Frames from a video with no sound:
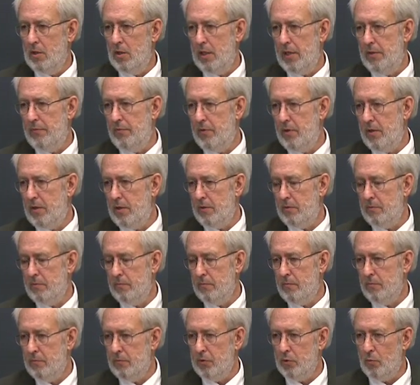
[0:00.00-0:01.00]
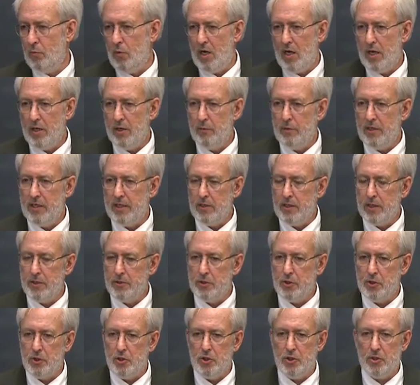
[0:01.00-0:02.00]
And the Zawahiri and
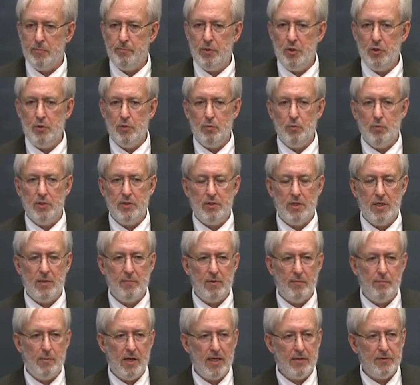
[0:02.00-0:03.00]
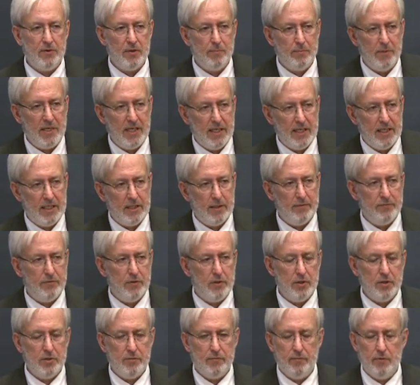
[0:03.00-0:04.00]
others dispute with them about the meaning of
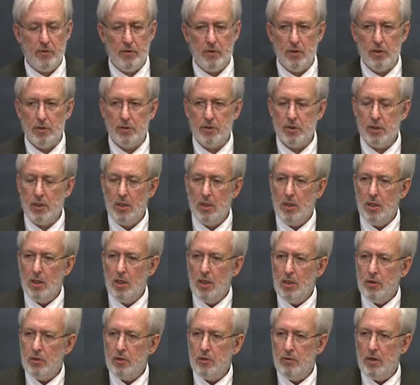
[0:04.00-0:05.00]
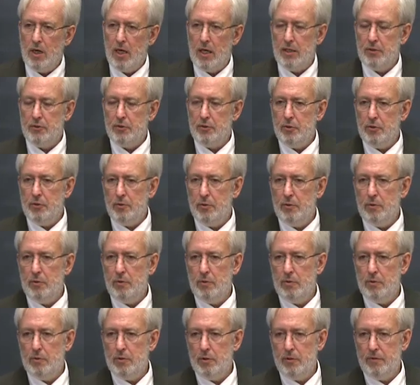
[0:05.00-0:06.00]
this verse. Quran
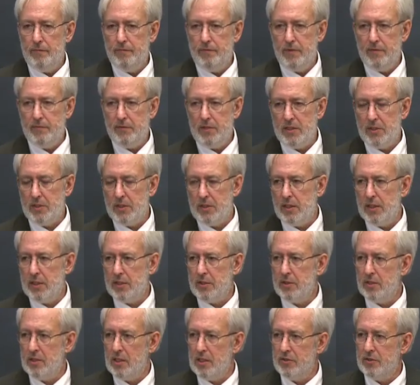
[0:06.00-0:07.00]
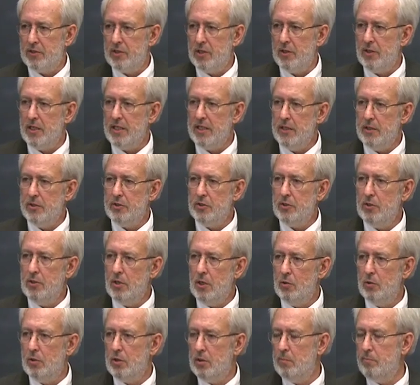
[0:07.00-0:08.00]
2 256 says there is
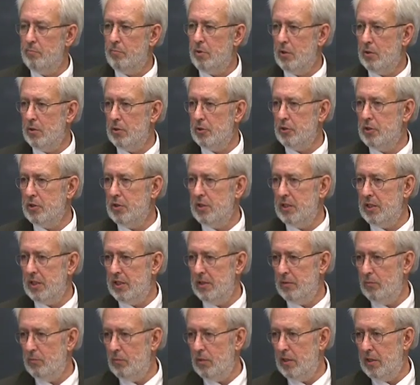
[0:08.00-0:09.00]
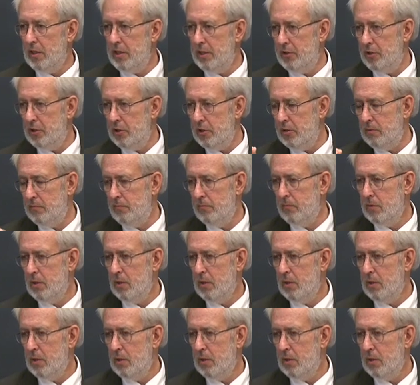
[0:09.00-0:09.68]
no compulsion in religion.